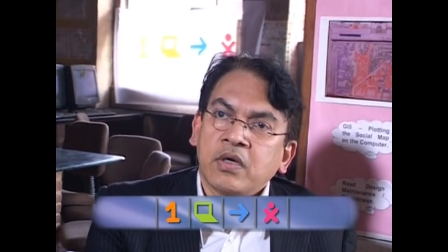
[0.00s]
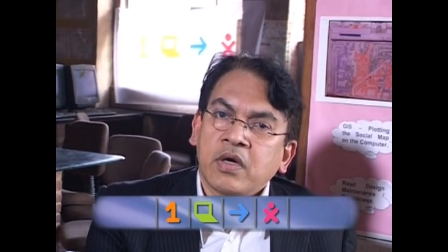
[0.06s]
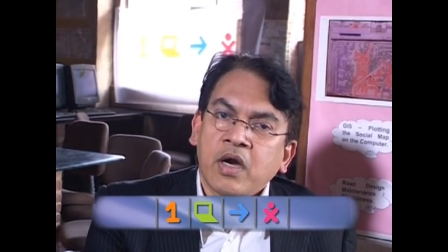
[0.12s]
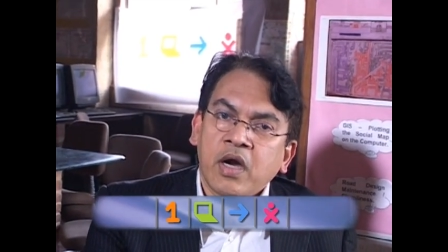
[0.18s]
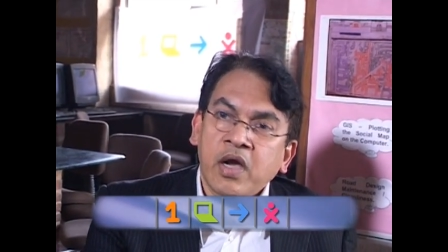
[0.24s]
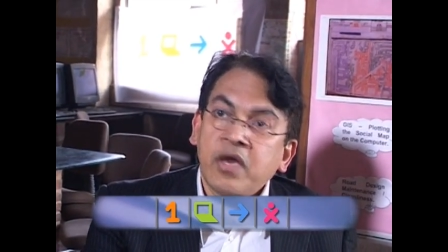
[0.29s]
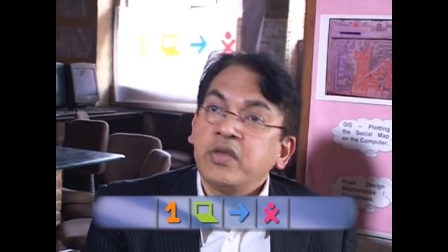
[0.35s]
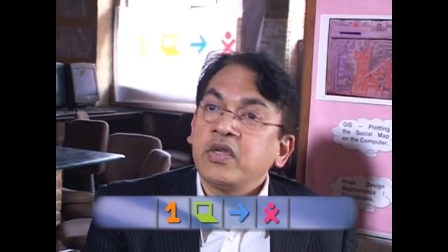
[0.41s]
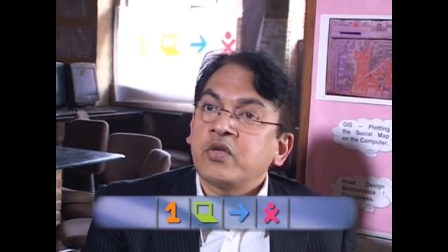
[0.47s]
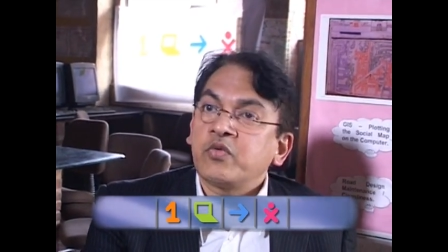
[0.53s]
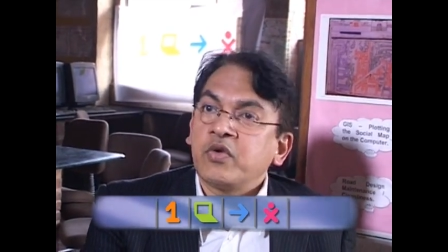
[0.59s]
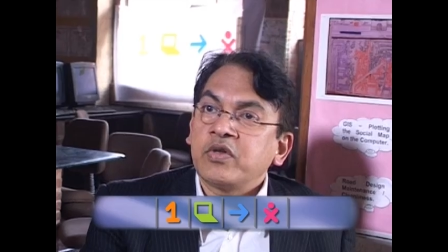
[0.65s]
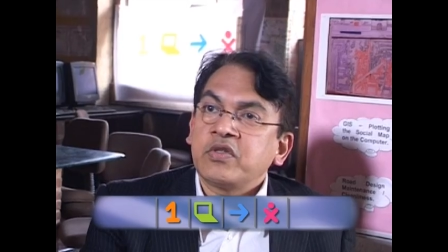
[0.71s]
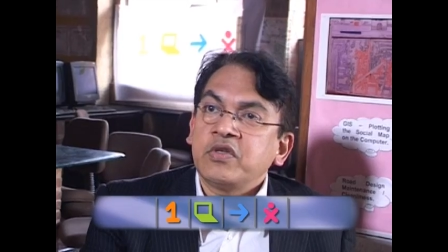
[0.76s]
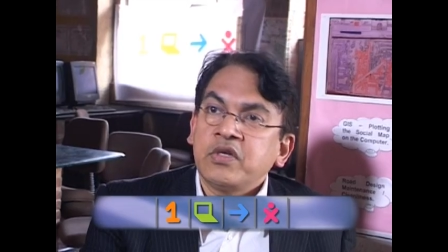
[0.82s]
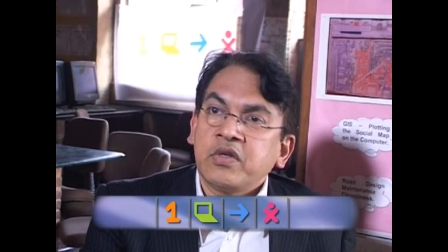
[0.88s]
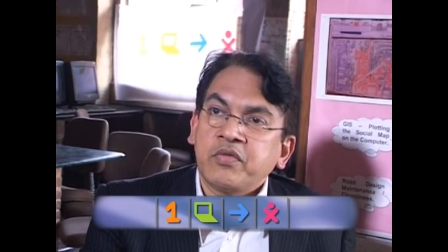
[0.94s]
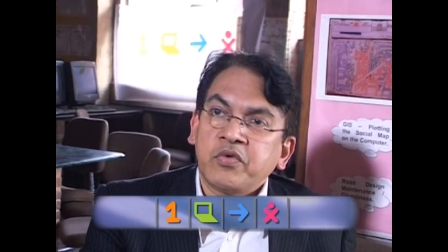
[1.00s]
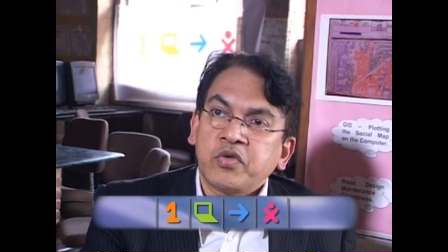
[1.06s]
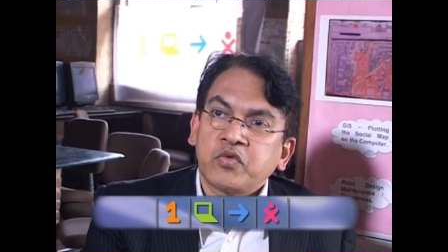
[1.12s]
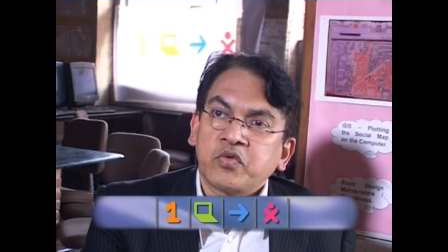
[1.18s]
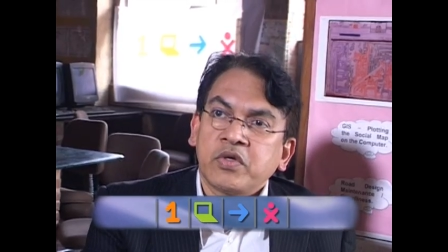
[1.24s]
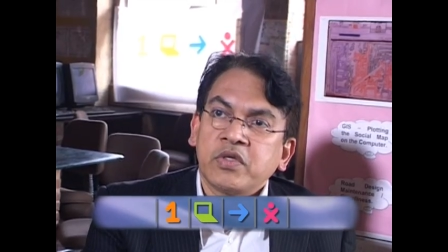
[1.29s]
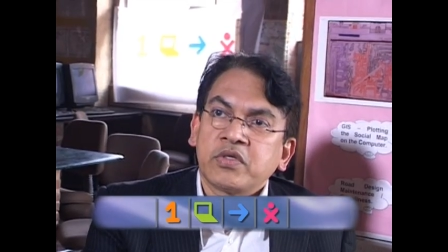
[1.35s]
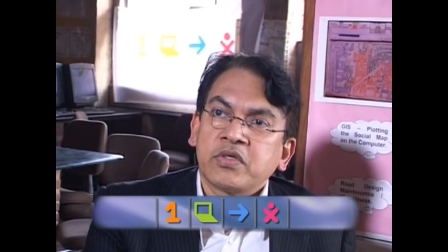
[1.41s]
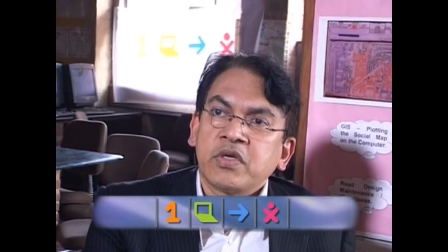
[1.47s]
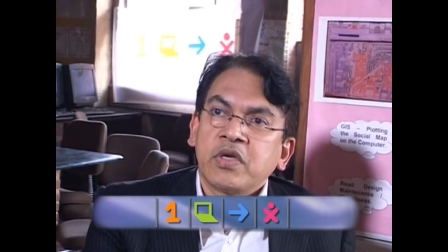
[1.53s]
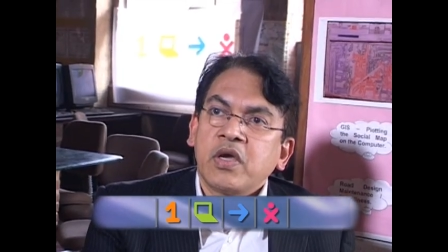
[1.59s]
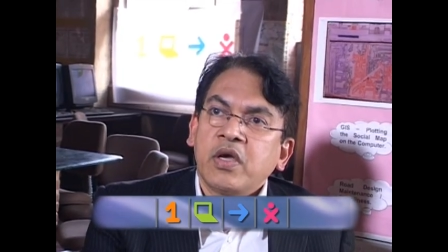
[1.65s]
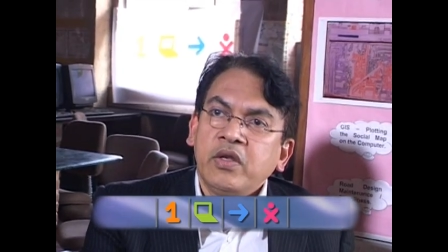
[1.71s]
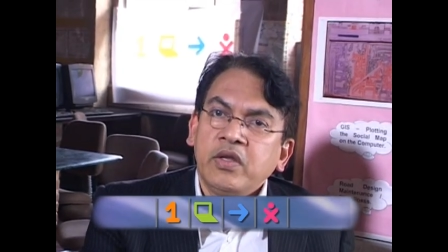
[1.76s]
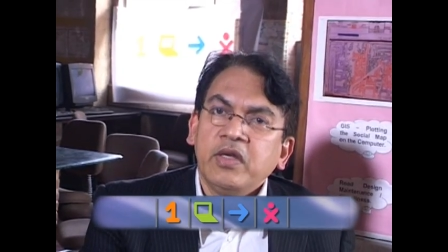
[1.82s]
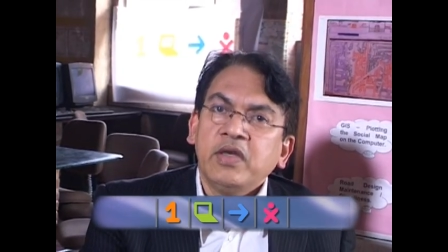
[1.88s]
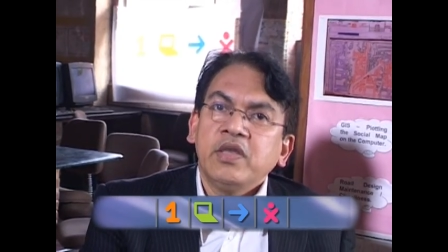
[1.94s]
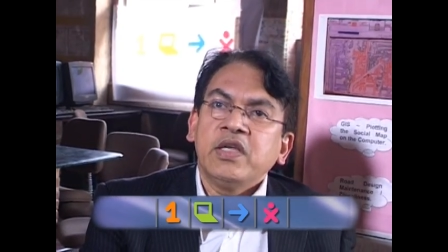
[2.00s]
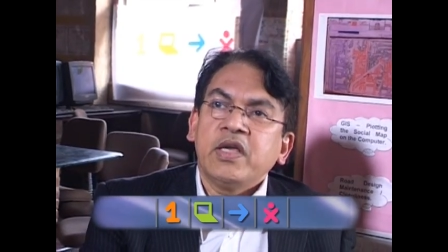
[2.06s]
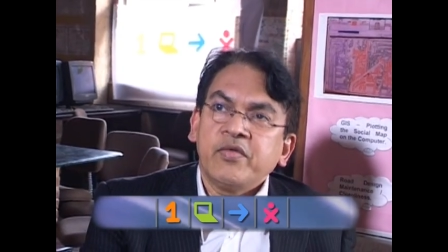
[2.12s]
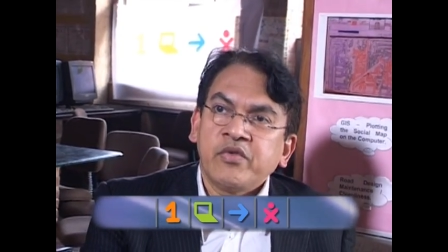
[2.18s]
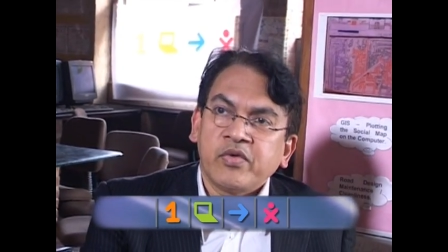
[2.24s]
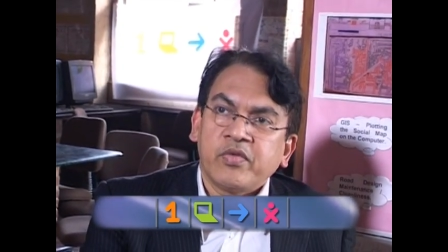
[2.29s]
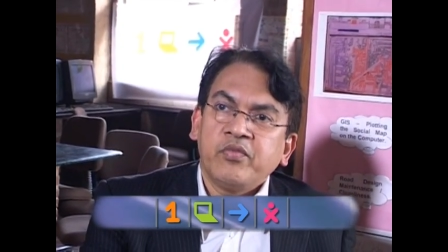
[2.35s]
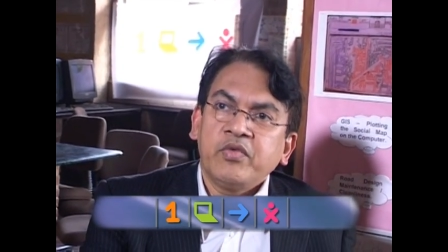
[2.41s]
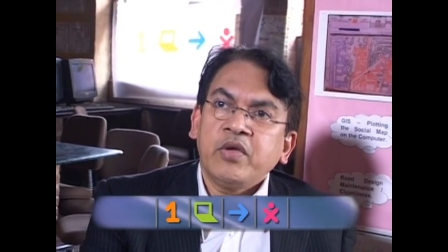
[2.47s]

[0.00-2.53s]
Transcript: high net worth individuals, nearly everyone.